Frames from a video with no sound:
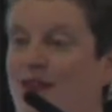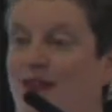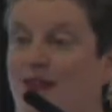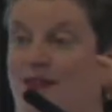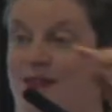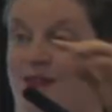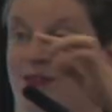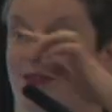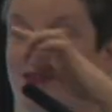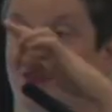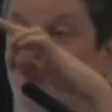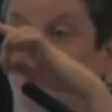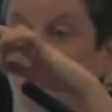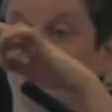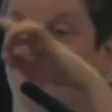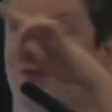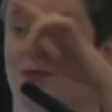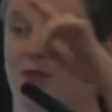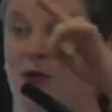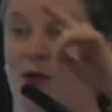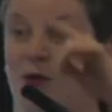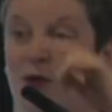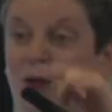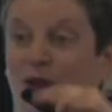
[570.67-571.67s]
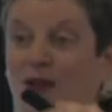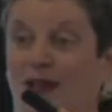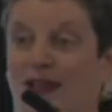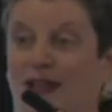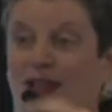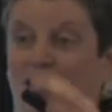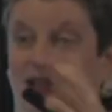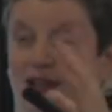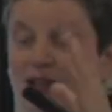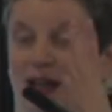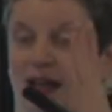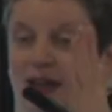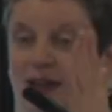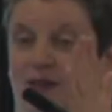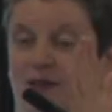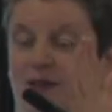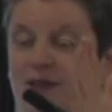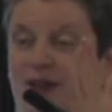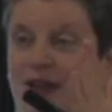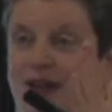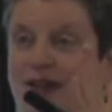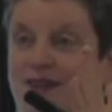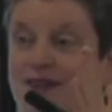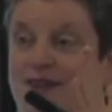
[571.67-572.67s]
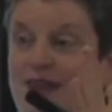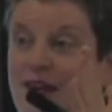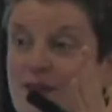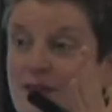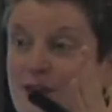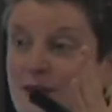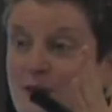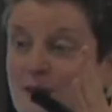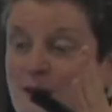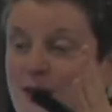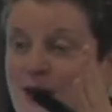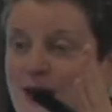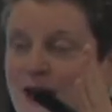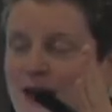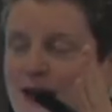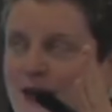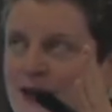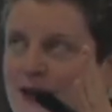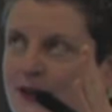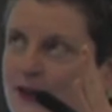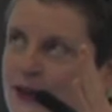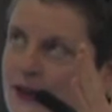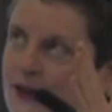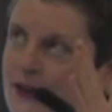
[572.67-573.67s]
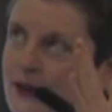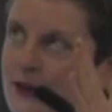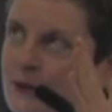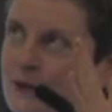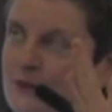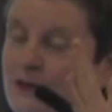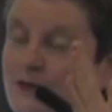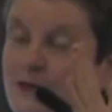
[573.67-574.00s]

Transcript: These are on small little kind of like seven by um,